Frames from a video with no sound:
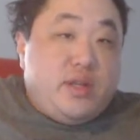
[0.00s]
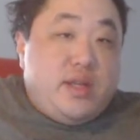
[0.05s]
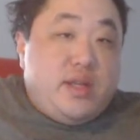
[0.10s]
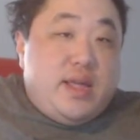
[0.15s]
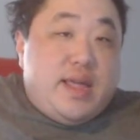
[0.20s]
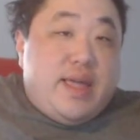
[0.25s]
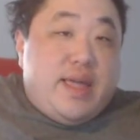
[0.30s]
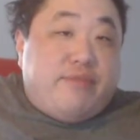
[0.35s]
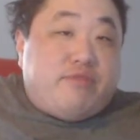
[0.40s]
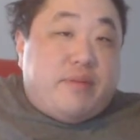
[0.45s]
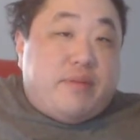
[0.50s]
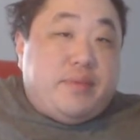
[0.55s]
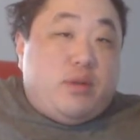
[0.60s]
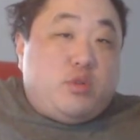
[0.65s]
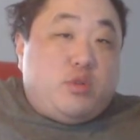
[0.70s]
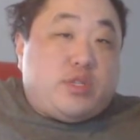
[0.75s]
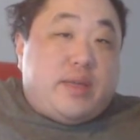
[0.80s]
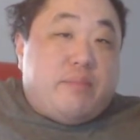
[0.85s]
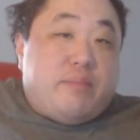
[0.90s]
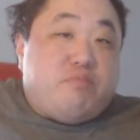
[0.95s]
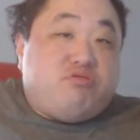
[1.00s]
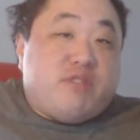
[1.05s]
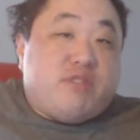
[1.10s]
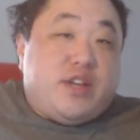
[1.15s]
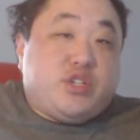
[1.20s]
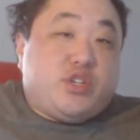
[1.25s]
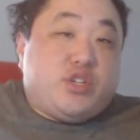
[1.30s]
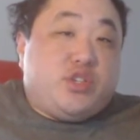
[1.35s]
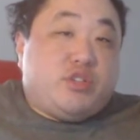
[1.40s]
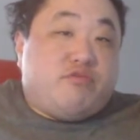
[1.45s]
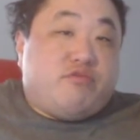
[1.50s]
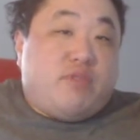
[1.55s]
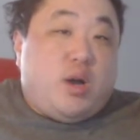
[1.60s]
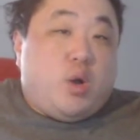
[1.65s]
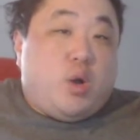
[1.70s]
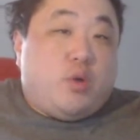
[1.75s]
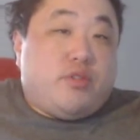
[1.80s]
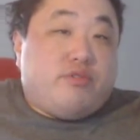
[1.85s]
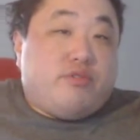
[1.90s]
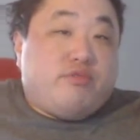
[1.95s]
And from those impressions
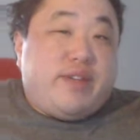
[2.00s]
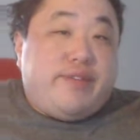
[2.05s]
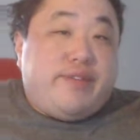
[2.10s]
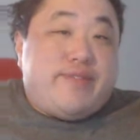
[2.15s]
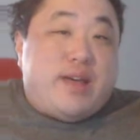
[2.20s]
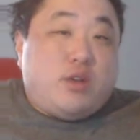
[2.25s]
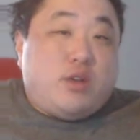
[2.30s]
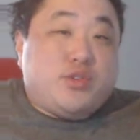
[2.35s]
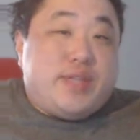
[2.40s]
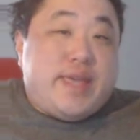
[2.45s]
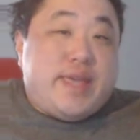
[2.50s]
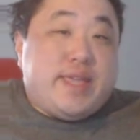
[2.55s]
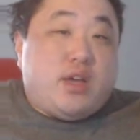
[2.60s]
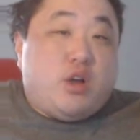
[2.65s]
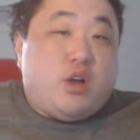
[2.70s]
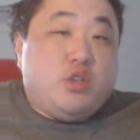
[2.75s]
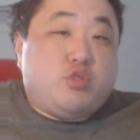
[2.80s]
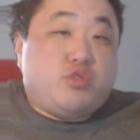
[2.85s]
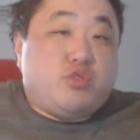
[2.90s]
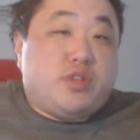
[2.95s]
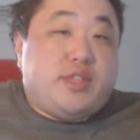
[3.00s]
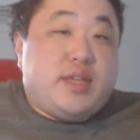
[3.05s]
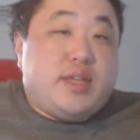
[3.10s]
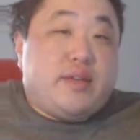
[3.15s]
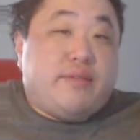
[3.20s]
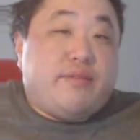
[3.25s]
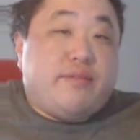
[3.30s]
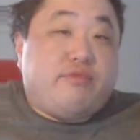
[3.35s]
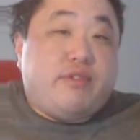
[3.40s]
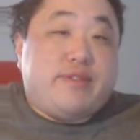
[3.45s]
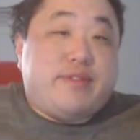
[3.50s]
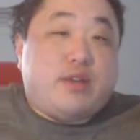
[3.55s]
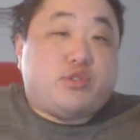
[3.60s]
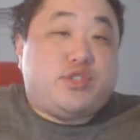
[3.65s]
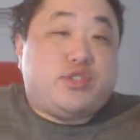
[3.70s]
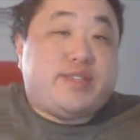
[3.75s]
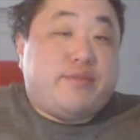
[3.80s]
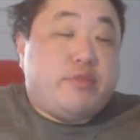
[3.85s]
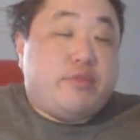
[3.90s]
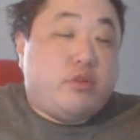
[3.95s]
alone, 3,800,
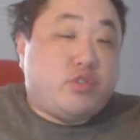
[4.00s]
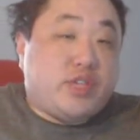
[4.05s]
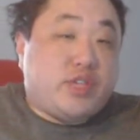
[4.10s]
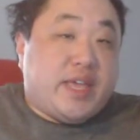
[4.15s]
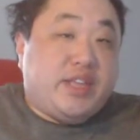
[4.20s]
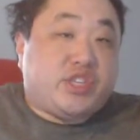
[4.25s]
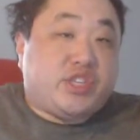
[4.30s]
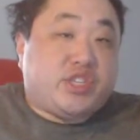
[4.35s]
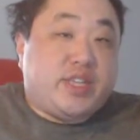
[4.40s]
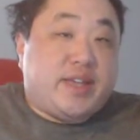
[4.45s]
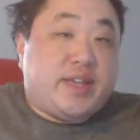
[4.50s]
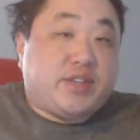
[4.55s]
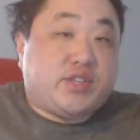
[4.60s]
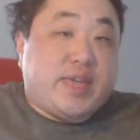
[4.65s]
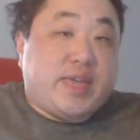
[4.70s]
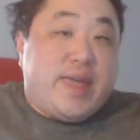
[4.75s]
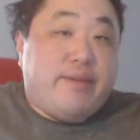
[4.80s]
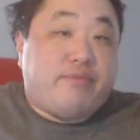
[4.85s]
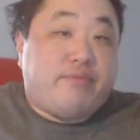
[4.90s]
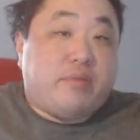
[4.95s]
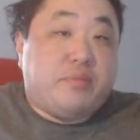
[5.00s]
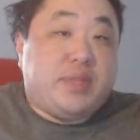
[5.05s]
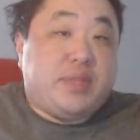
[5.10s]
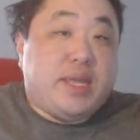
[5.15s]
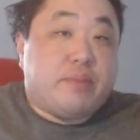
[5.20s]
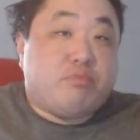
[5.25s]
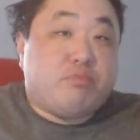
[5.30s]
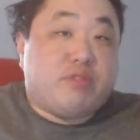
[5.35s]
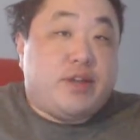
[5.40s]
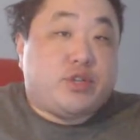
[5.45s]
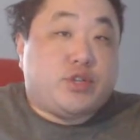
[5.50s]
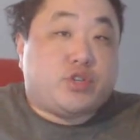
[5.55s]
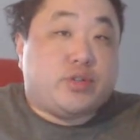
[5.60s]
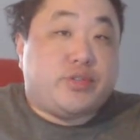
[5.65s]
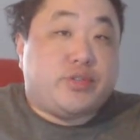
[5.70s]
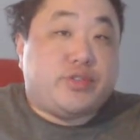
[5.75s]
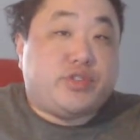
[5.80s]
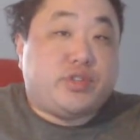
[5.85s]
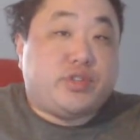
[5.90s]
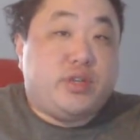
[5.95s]
3,786 came from the
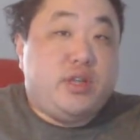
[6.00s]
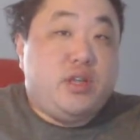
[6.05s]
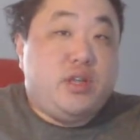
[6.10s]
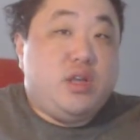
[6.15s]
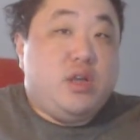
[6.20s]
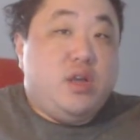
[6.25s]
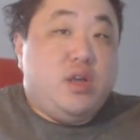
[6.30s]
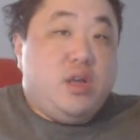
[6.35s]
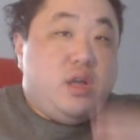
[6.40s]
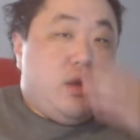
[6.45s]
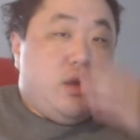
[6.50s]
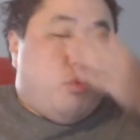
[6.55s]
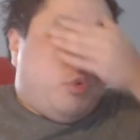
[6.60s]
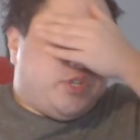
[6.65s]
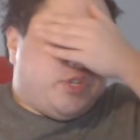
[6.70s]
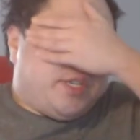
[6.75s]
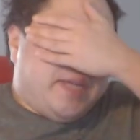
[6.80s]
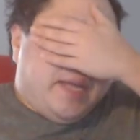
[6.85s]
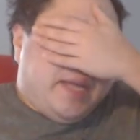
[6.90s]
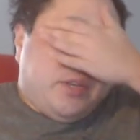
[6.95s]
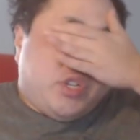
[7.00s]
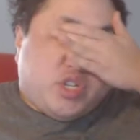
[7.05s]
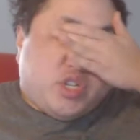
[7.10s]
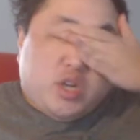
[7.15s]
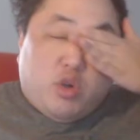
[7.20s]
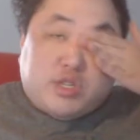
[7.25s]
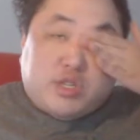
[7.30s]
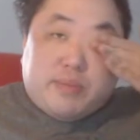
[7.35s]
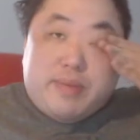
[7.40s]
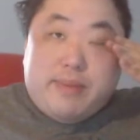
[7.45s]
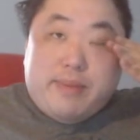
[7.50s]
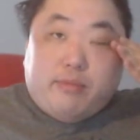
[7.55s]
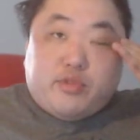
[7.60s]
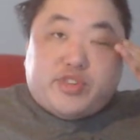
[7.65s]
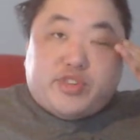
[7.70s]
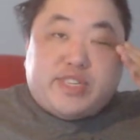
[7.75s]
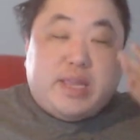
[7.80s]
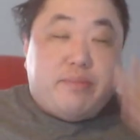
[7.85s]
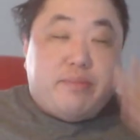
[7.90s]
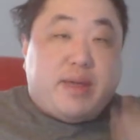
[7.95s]
impressions, which again shows that people
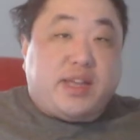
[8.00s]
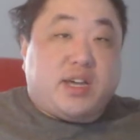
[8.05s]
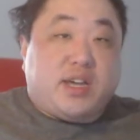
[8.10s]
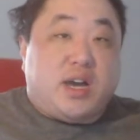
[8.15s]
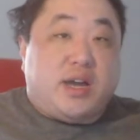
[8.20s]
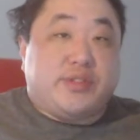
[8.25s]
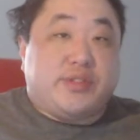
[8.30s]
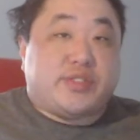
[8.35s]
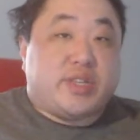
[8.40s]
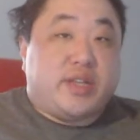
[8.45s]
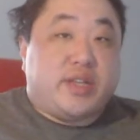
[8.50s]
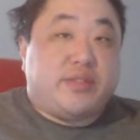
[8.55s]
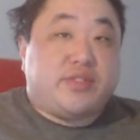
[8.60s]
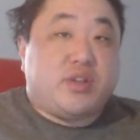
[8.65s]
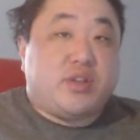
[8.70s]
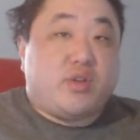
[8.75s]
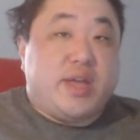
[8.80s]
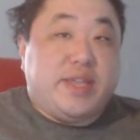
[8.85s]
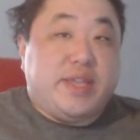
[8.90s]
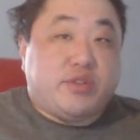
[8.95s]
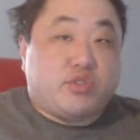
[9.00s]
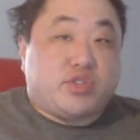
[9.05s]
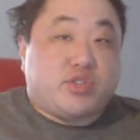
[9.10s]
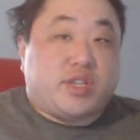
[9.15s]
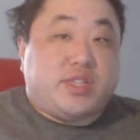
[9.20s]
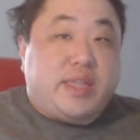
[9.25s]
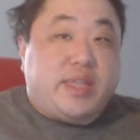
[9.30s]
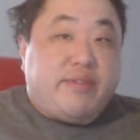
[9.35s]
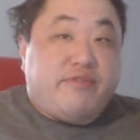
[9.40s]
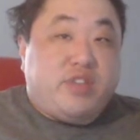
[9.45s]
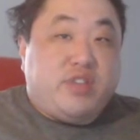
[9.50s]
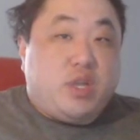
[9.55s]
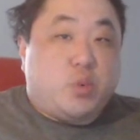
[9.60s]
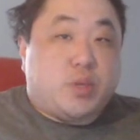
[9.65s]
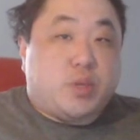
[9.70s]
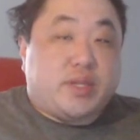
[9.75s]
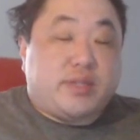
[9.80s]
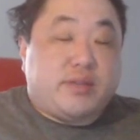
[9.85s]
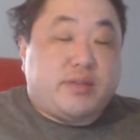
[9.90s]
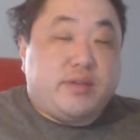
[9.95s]
see my content, they're interested, they
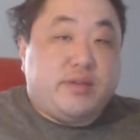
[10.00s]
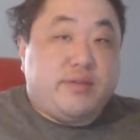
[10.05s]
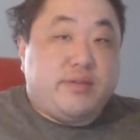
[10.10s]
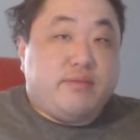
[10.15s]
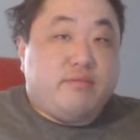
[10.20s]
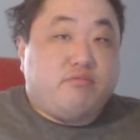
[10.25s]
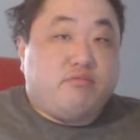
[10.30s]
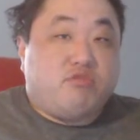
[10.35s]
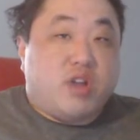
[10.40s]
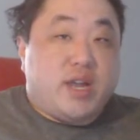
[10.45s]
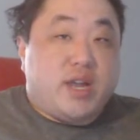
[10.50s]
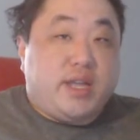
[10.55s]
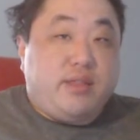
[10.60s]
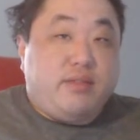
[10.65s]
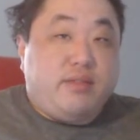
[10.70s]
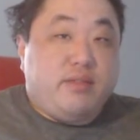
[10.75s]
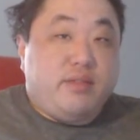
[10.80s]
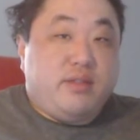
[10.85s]
view it, right?